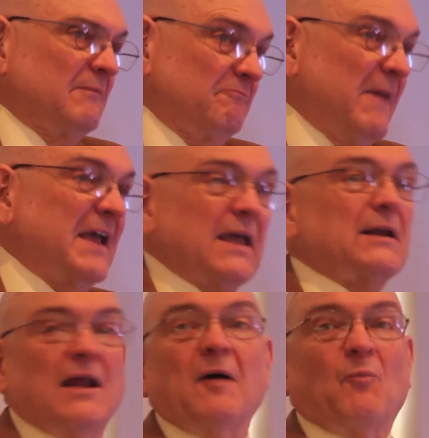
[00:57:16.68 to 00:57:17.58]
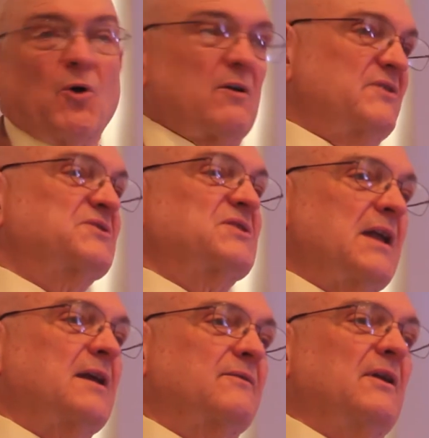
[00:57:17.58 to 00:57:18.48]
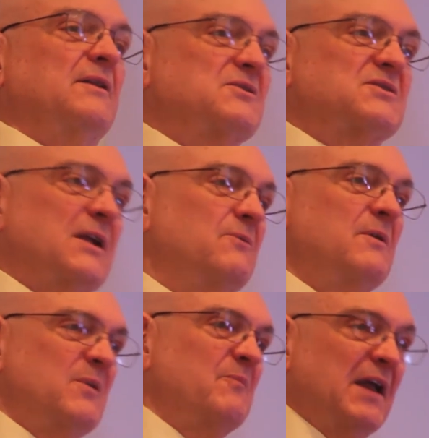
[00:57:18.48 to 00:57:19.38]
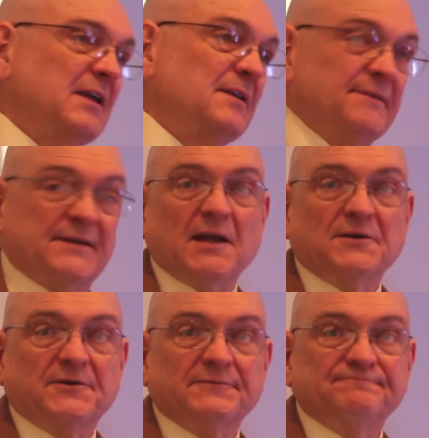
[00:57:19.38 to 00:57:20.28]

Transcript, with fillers: making a lot more of a stink than the stink we've been making to date.